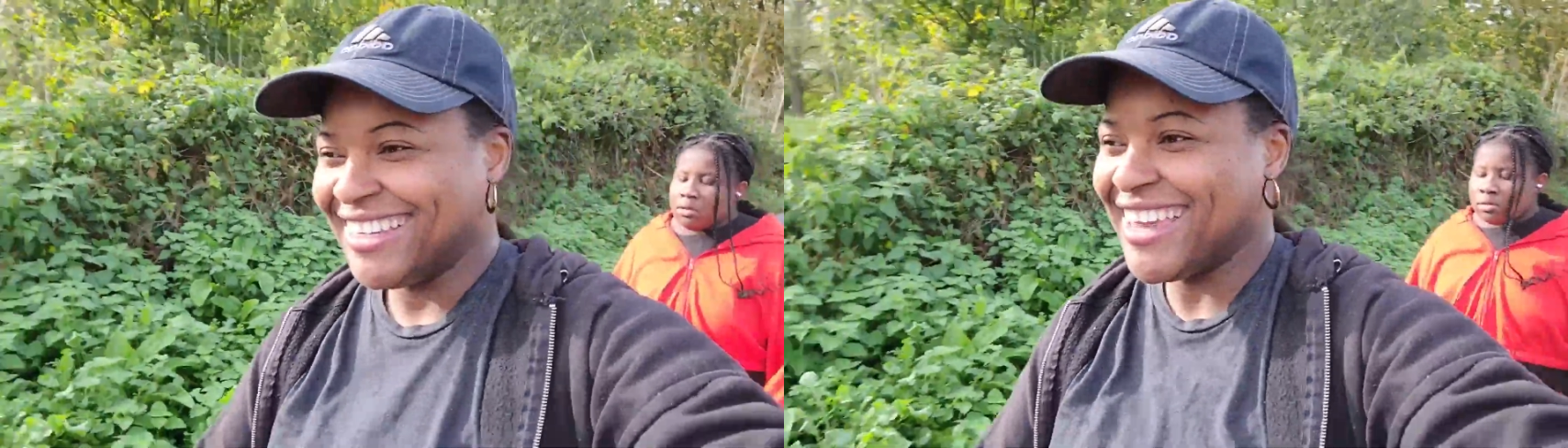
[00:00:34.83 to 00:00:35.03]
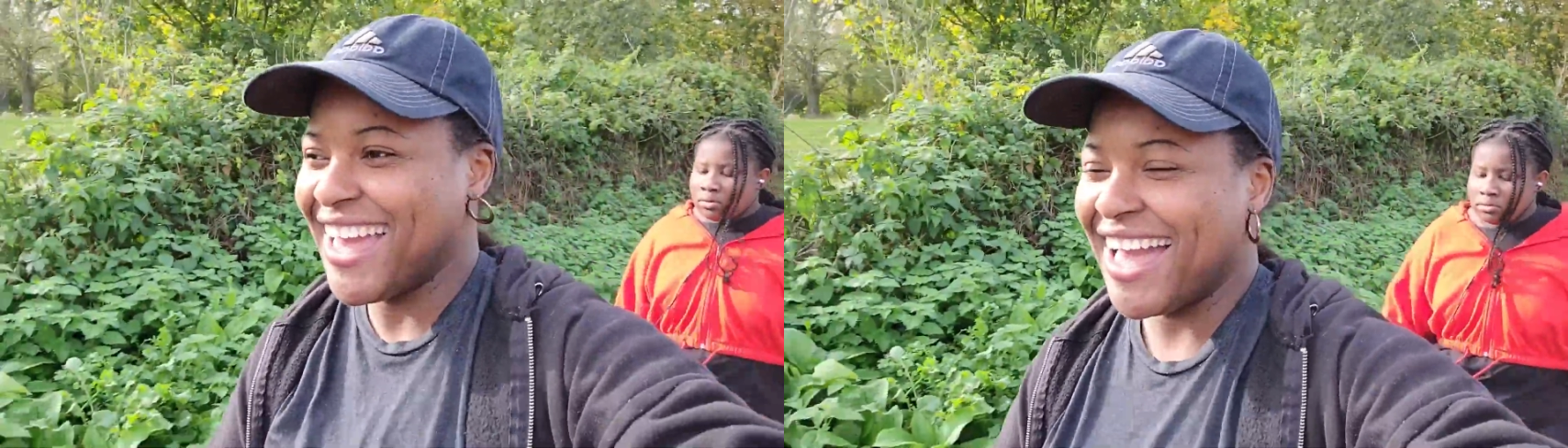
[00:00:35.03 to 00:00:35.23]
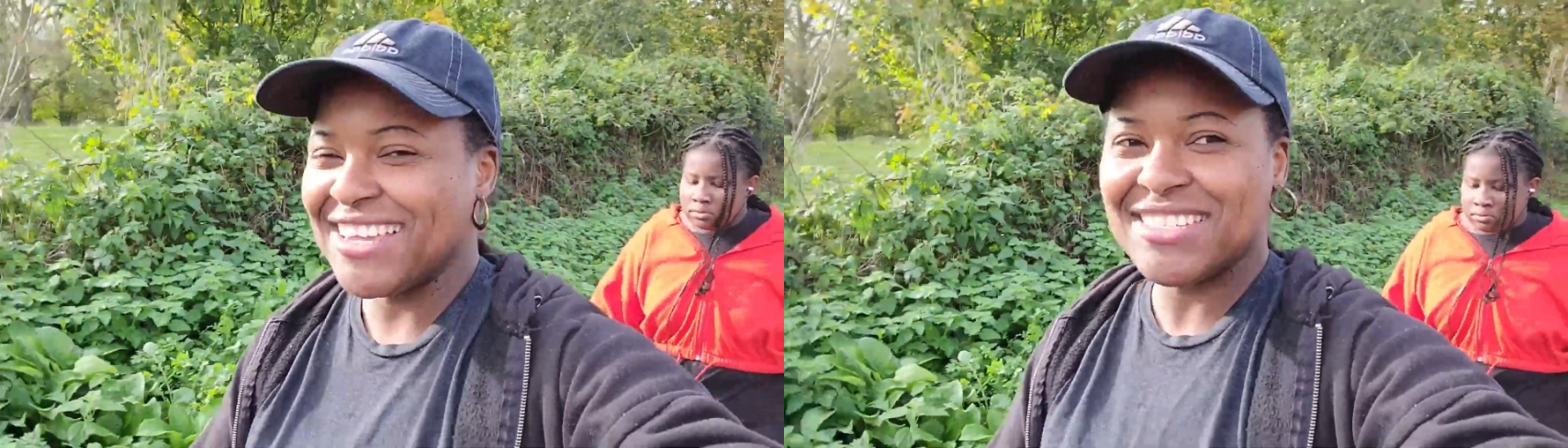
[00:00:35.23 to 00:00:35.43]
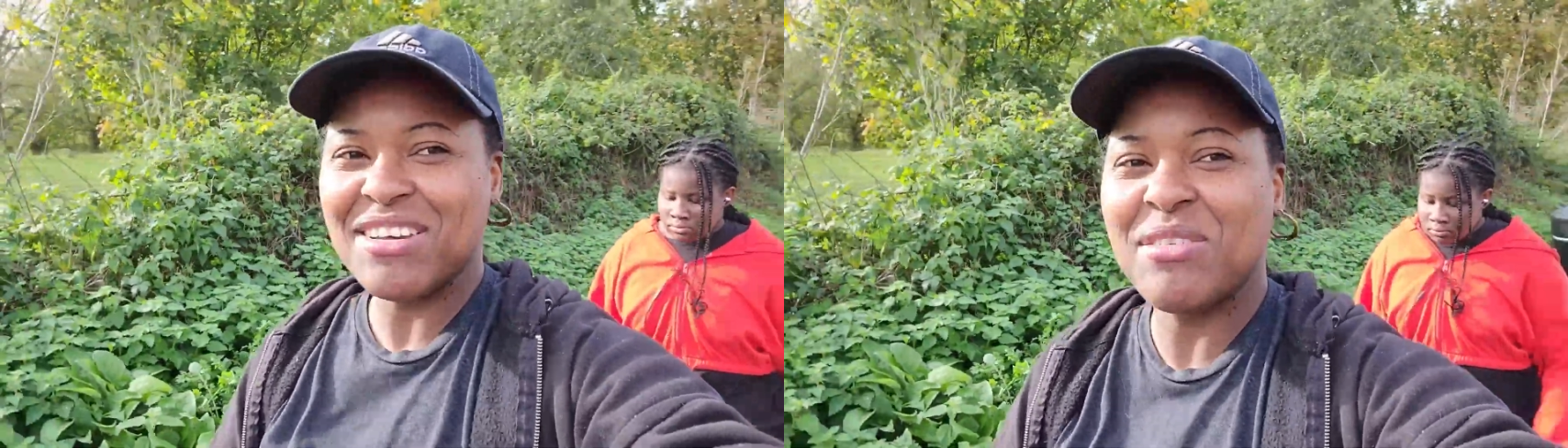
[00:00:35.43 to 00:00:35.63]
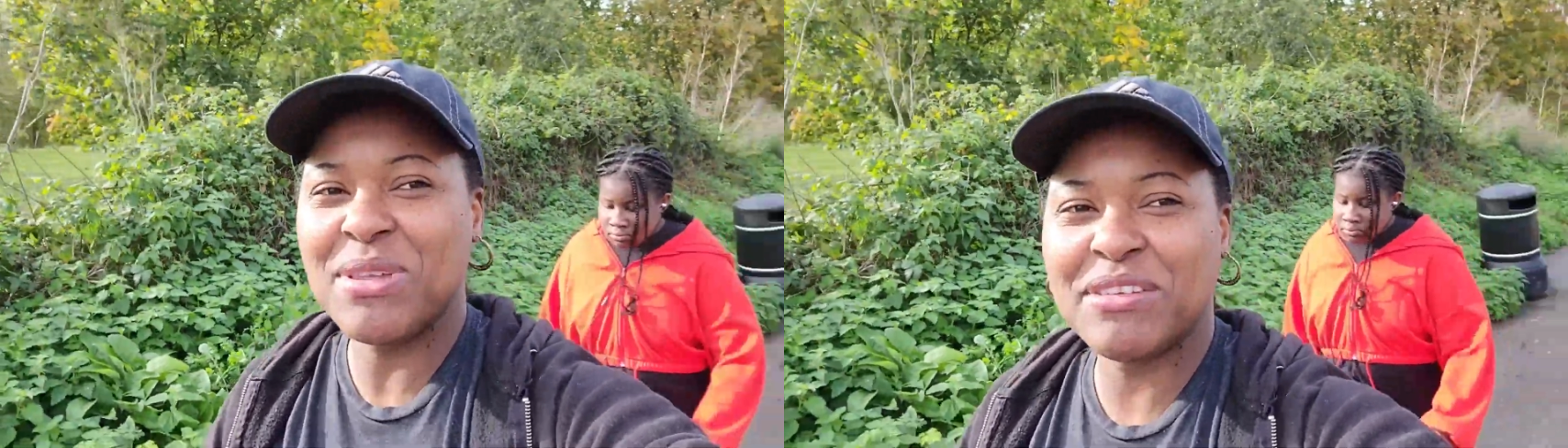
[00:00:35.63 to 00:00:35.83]
Yeah,
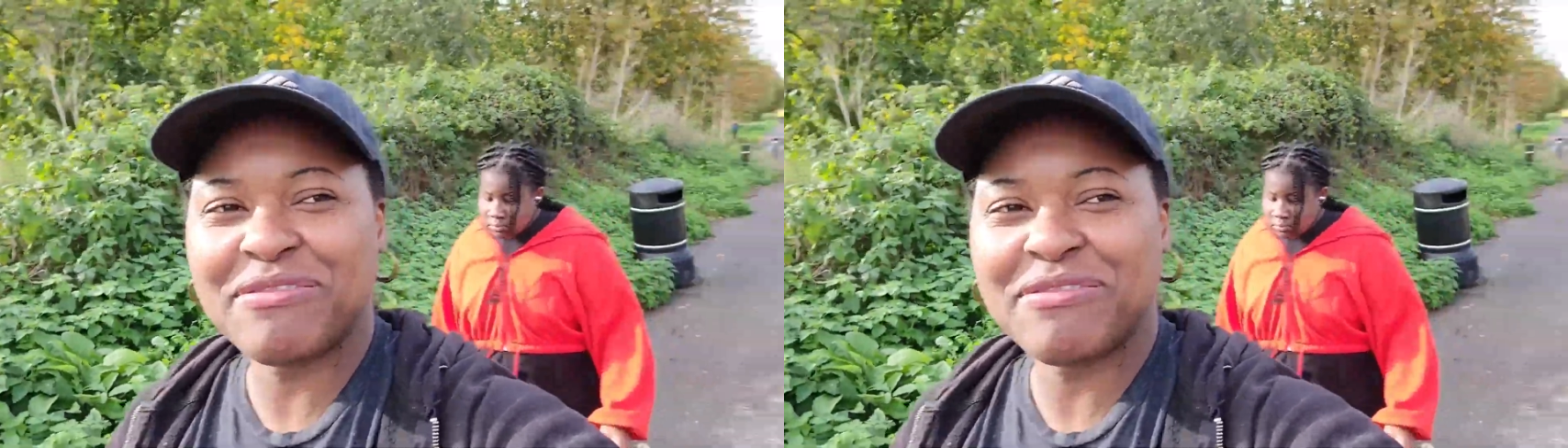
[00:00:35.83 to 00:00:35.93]
just out with the